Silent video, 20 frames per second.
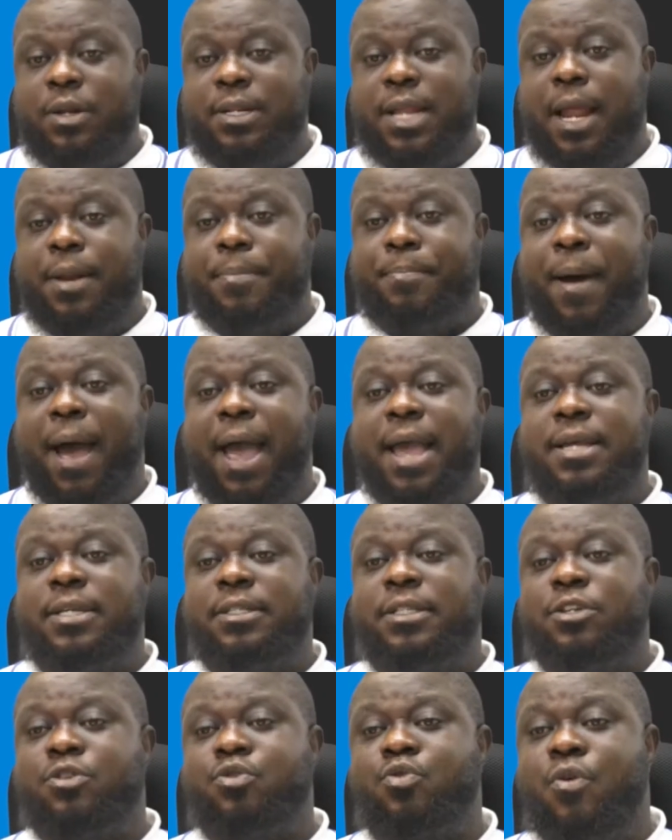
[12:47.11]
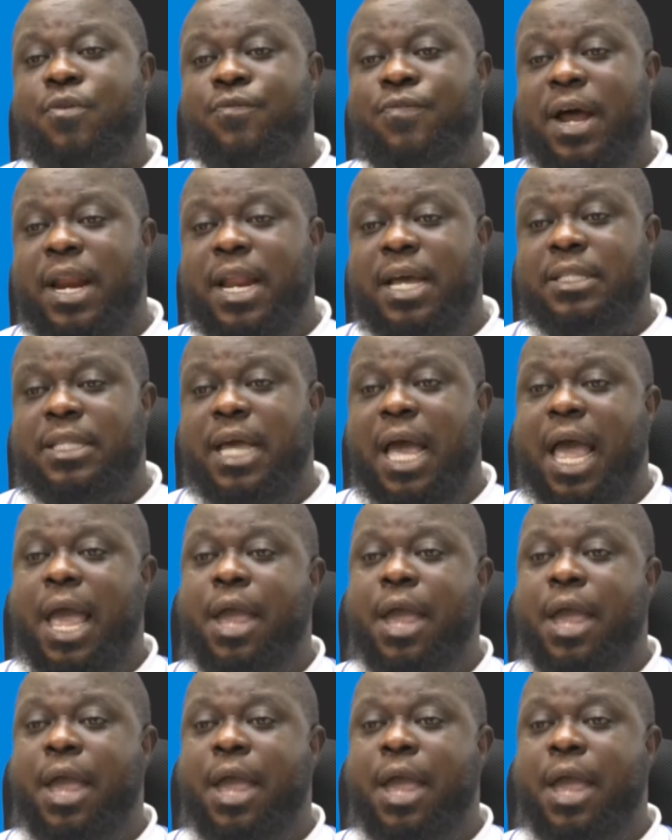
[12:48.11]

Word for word: that binds these covalent